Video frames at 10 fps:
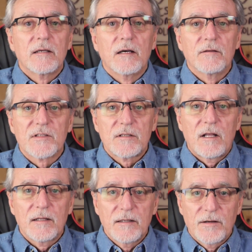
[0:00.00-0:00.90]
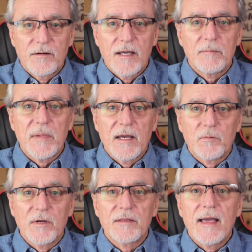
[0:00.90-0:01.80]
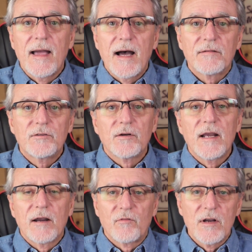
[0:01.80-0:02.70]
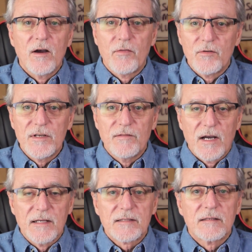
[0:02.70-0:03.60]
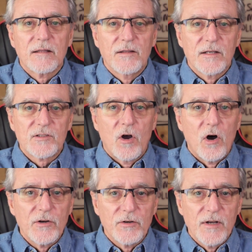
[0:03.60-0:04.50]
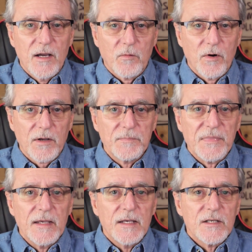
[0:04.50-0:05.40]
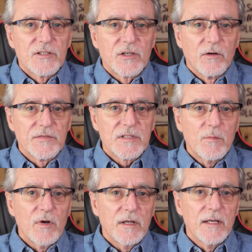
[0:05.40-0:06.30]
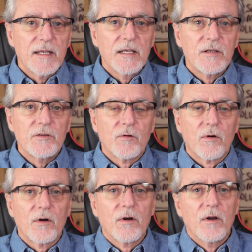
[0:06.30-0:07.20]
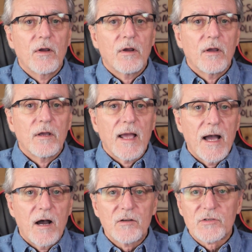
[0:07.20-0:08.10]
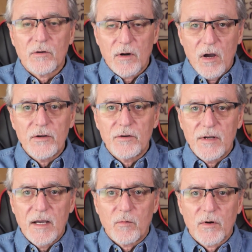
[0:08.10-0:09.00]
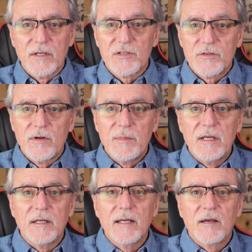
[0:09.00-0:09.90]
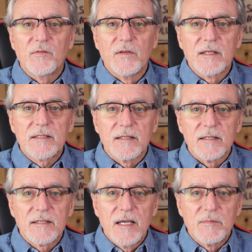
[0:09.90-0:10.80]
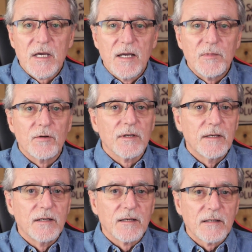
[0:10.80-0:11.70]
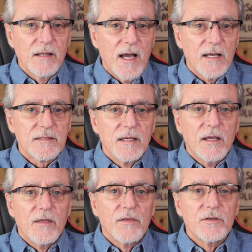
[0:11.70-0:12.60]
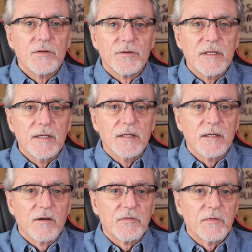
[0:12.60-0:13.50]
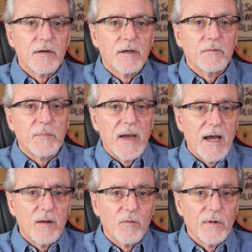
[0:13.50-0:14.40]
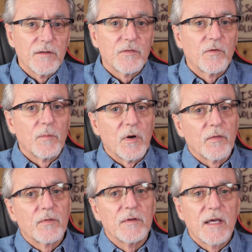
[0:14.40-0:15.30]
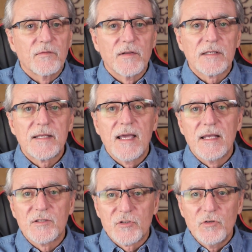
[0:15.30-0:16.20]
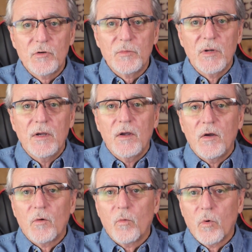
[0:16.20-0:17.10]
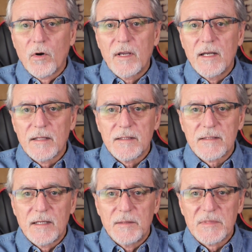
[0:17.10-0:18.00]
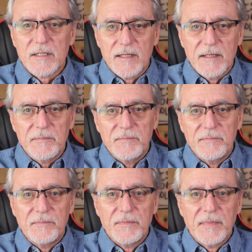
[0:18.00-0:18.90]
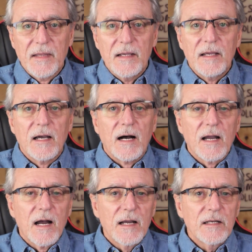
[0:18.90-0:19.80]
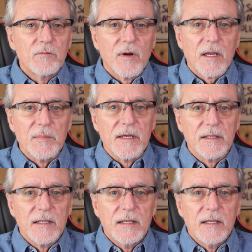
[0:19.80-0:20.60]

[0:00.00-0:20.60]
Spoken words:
of solid internet bandwidth after every other device that's on your network. So if someone in your house or on your network is streaming Netflix at the same time you're leading a class, then you'll need enough bandwidth for both Netflix and Zoom working at the same time. I highly recommend